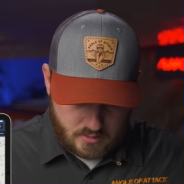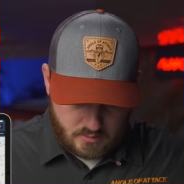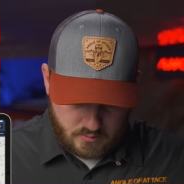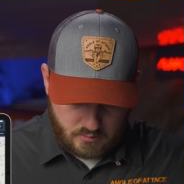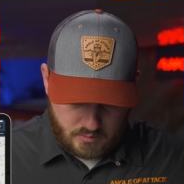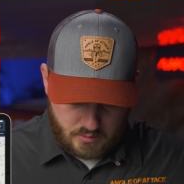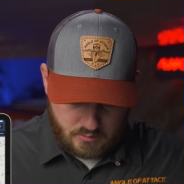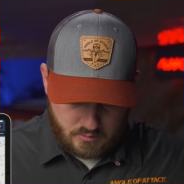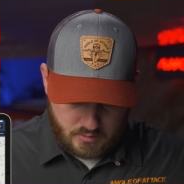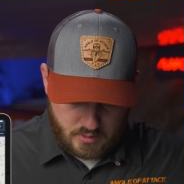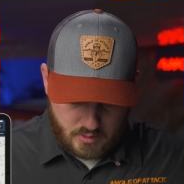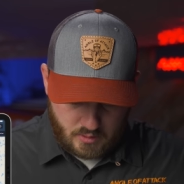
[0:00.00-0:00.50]

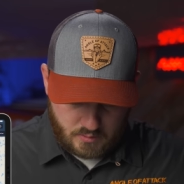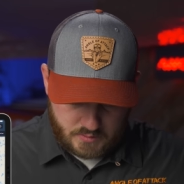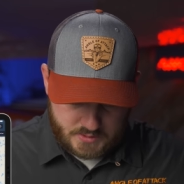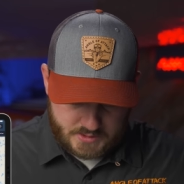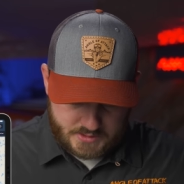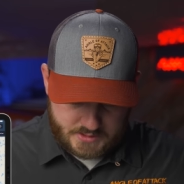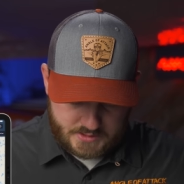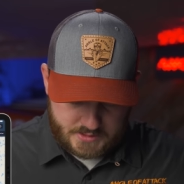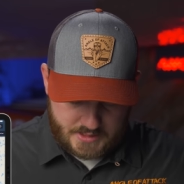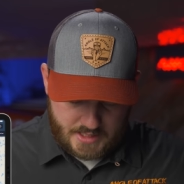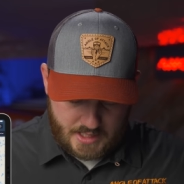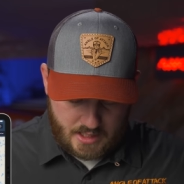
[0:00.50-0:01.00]
we would go
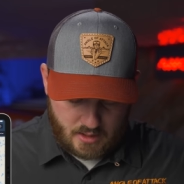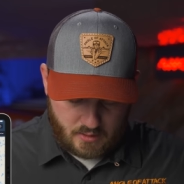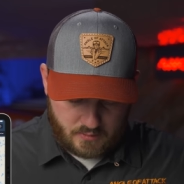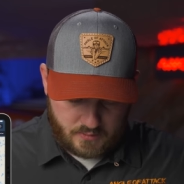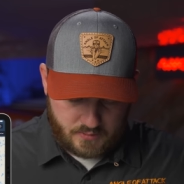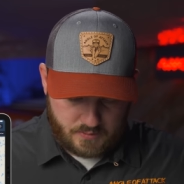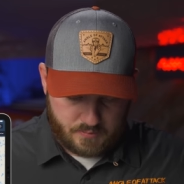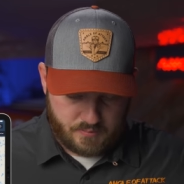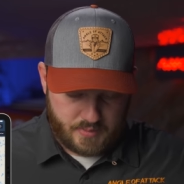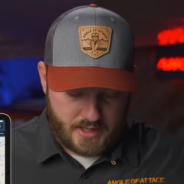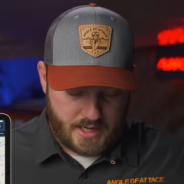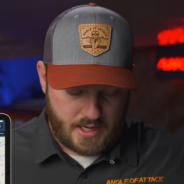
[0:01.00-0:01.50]

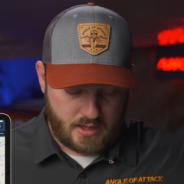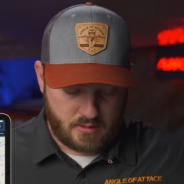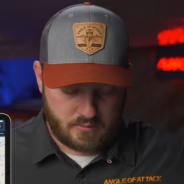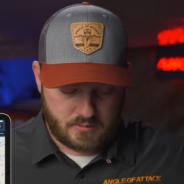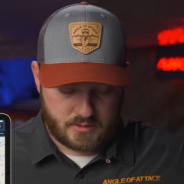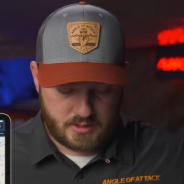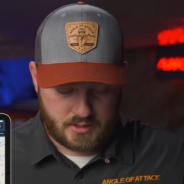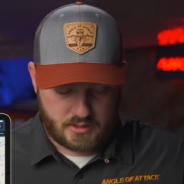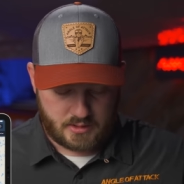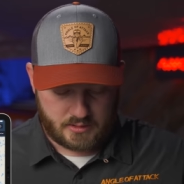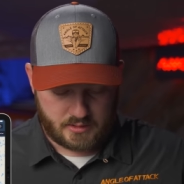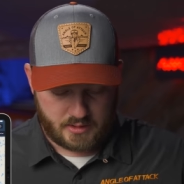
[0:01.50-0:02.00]

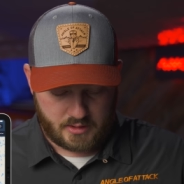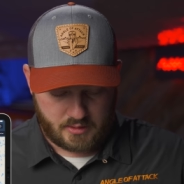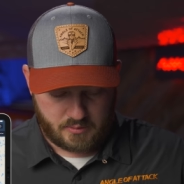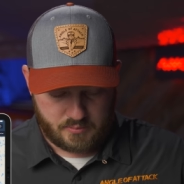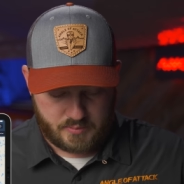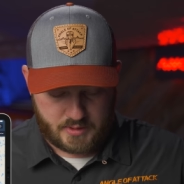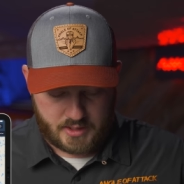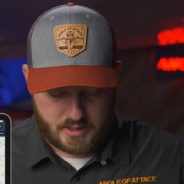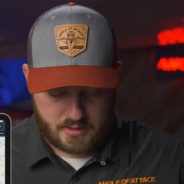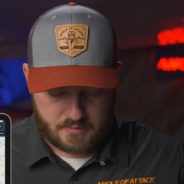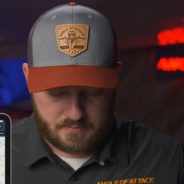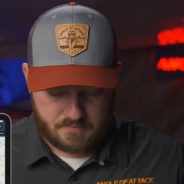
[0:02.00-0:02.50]
southbound a little
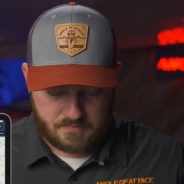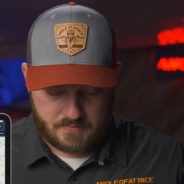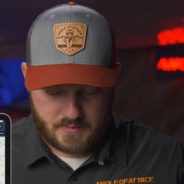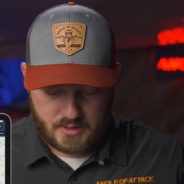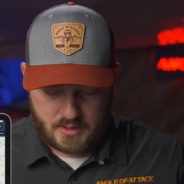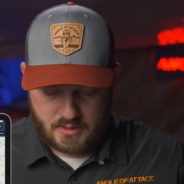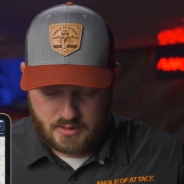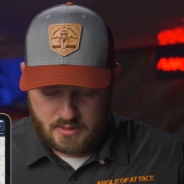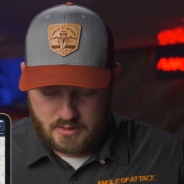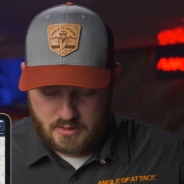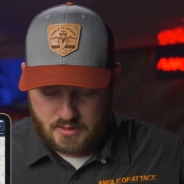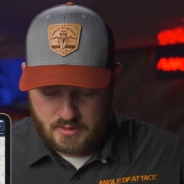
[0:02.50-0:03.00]
bit.
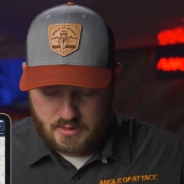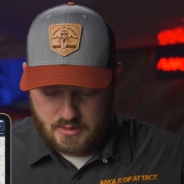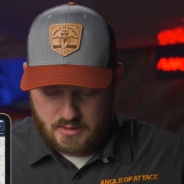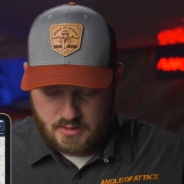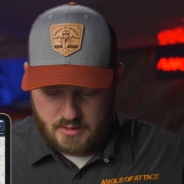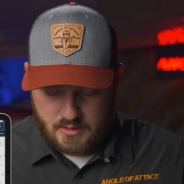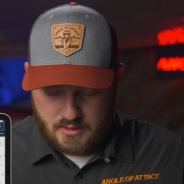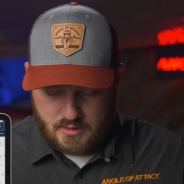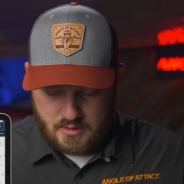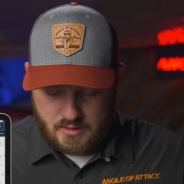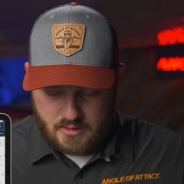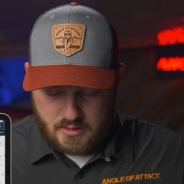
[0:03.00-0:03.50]

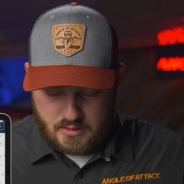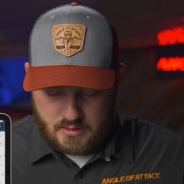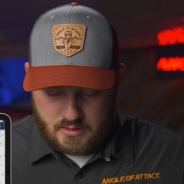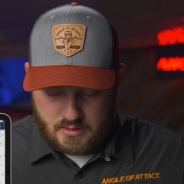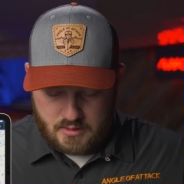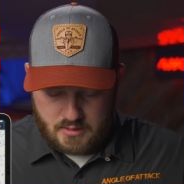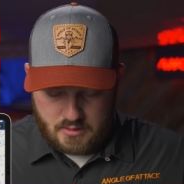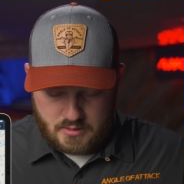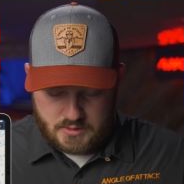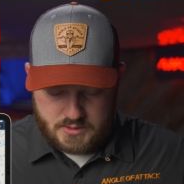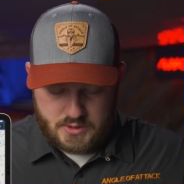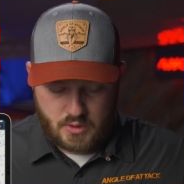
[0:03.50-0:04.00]

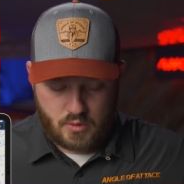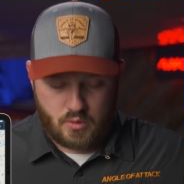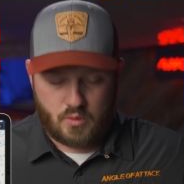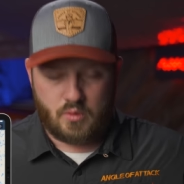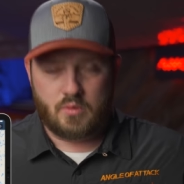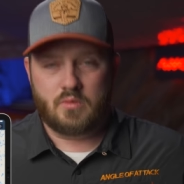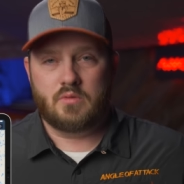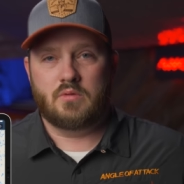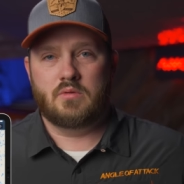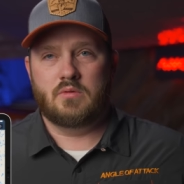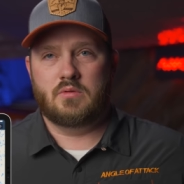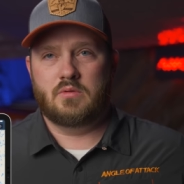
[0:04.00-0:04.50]

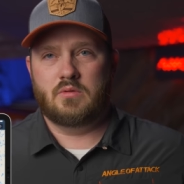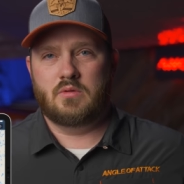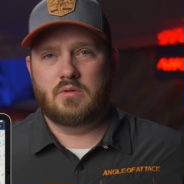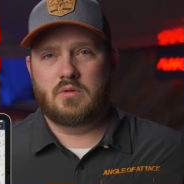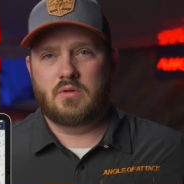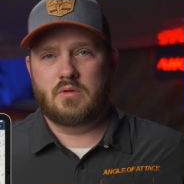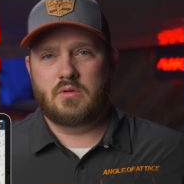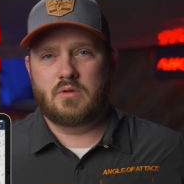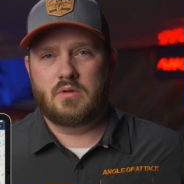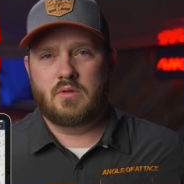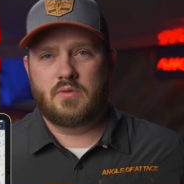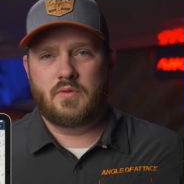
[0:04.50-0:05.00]
So
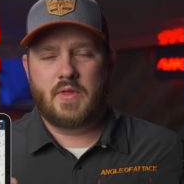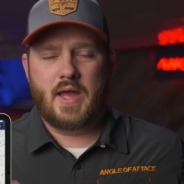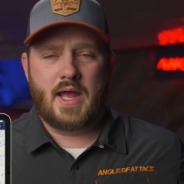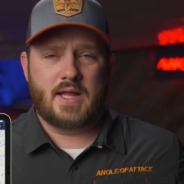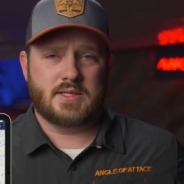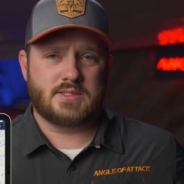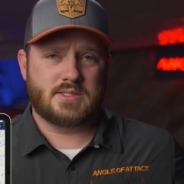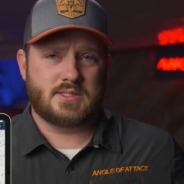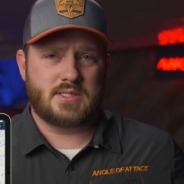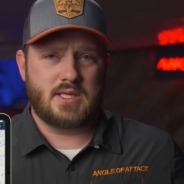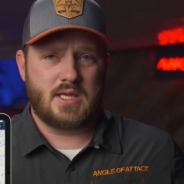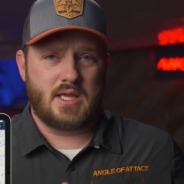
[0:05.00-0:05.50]

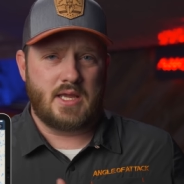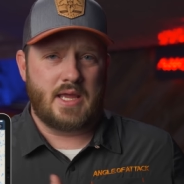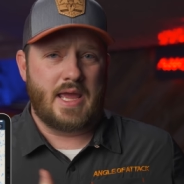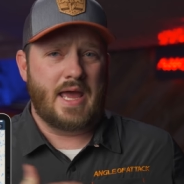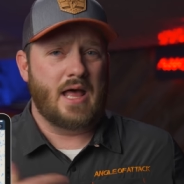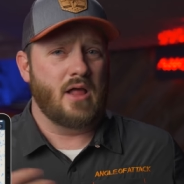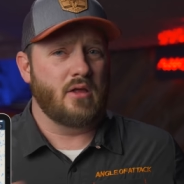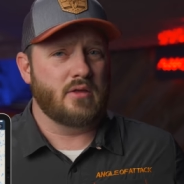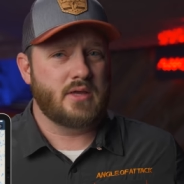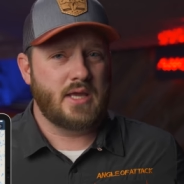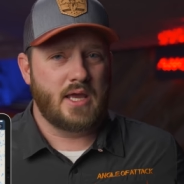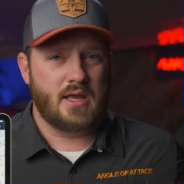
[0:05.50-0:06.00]
that's the
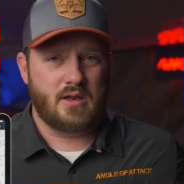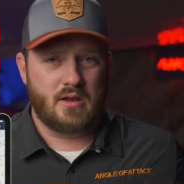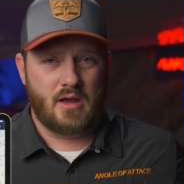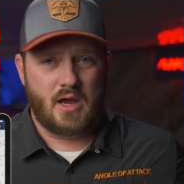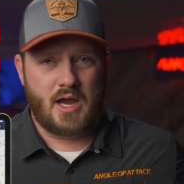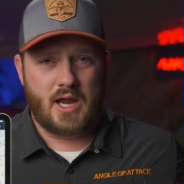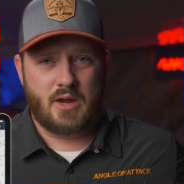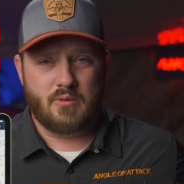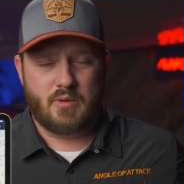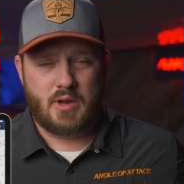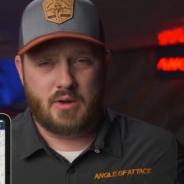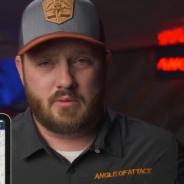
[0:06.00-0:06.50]
Alcan
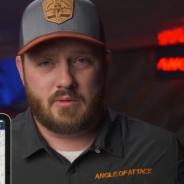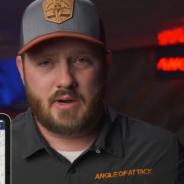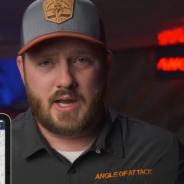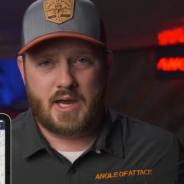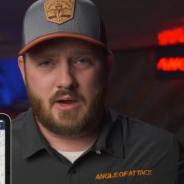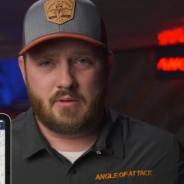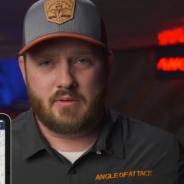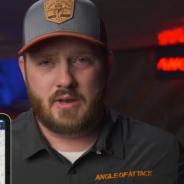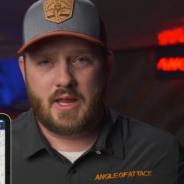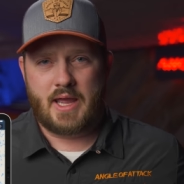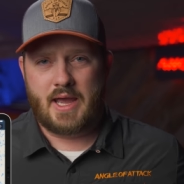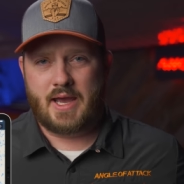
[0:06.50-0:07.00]
Highway
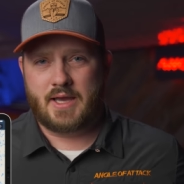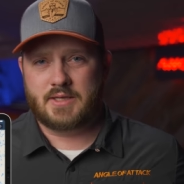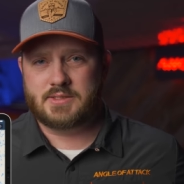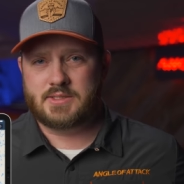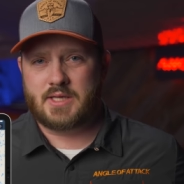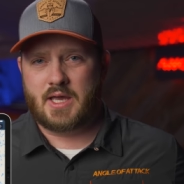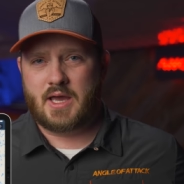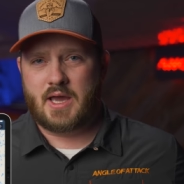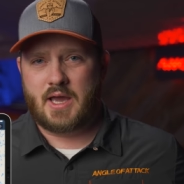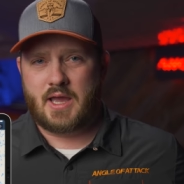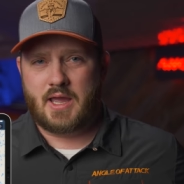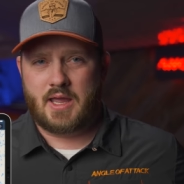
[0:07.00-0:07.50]
route. As
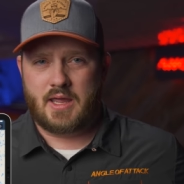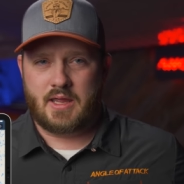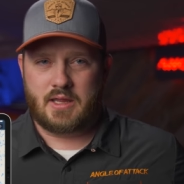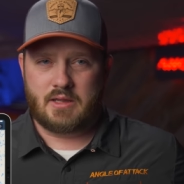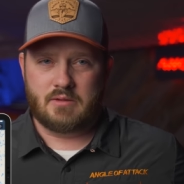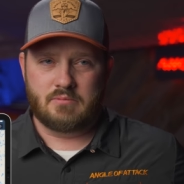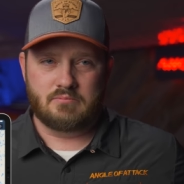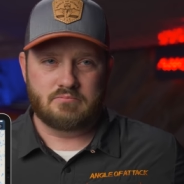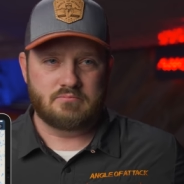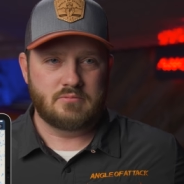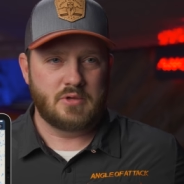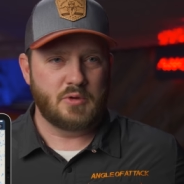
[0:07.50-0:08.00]

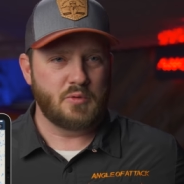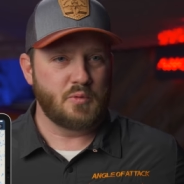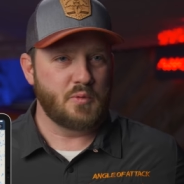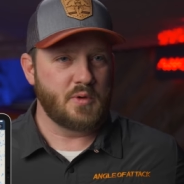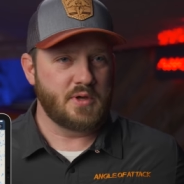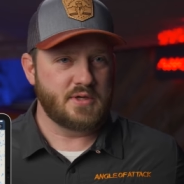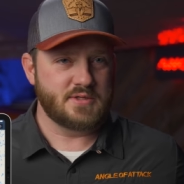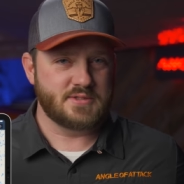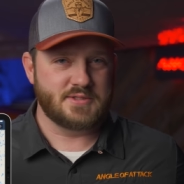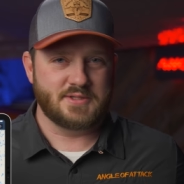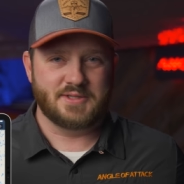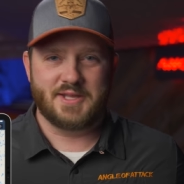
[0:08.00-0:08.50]
I
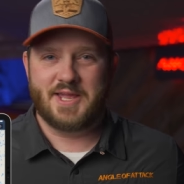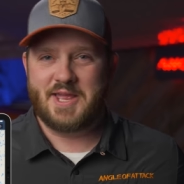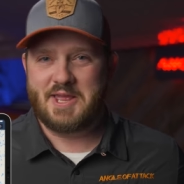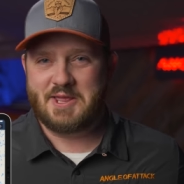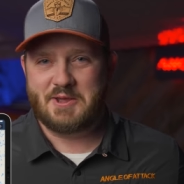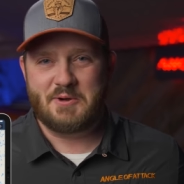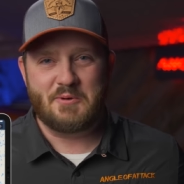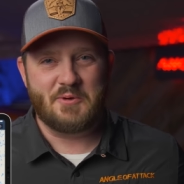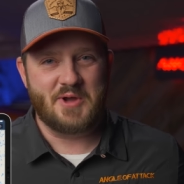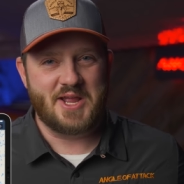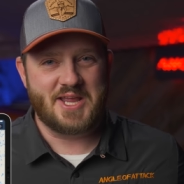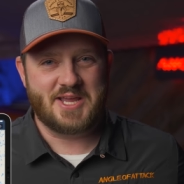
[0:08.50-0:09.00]
was
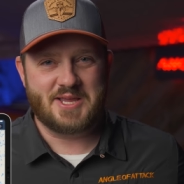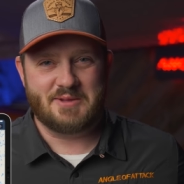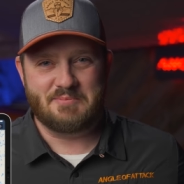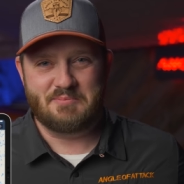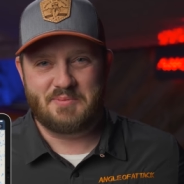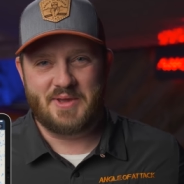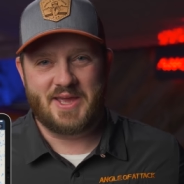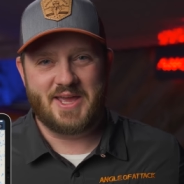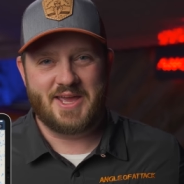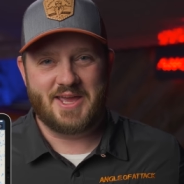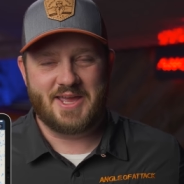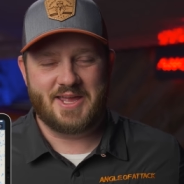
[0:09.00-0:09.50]
laying awake in
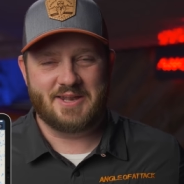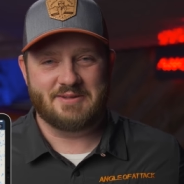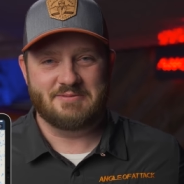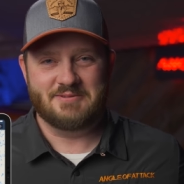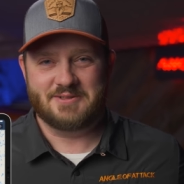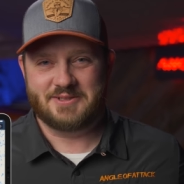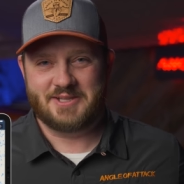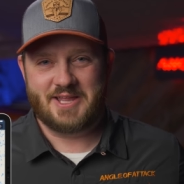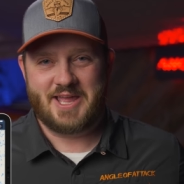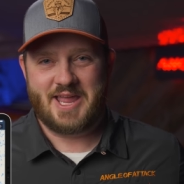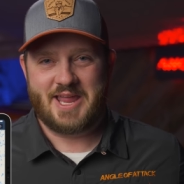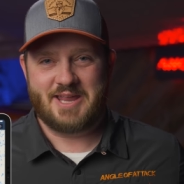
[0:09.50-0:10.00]

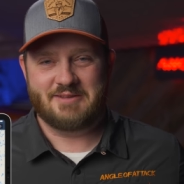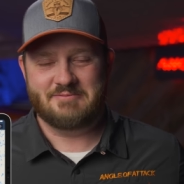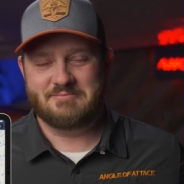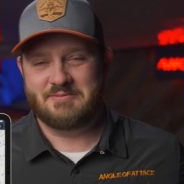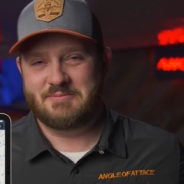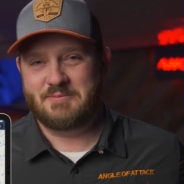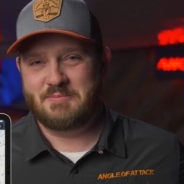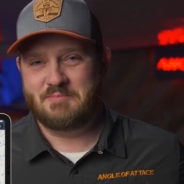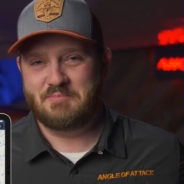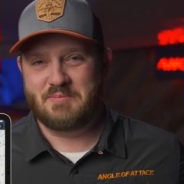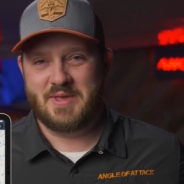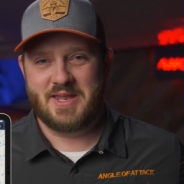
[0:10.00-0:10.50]
bed late
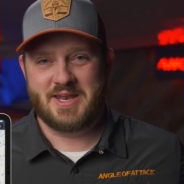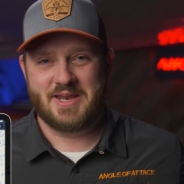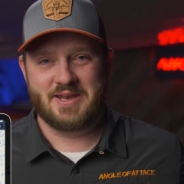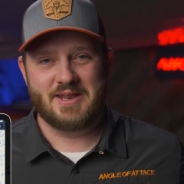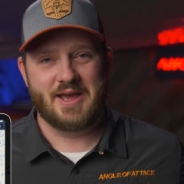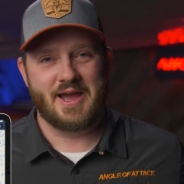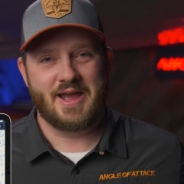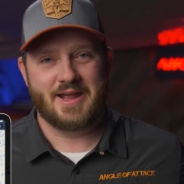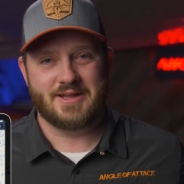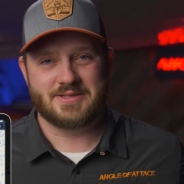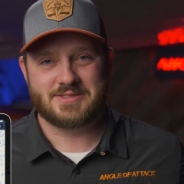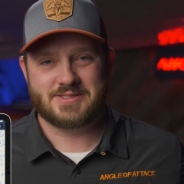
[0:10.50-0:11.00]
many
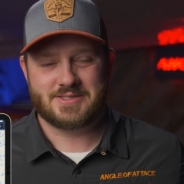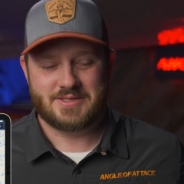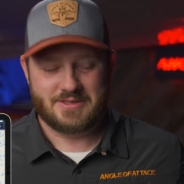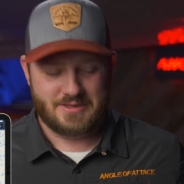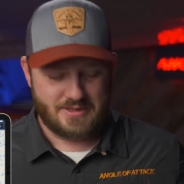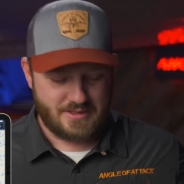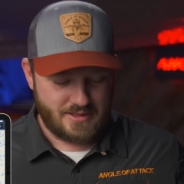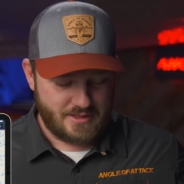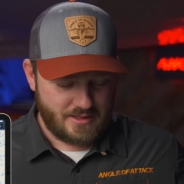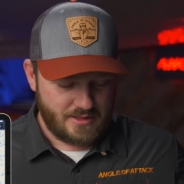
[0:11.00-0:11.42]
nights,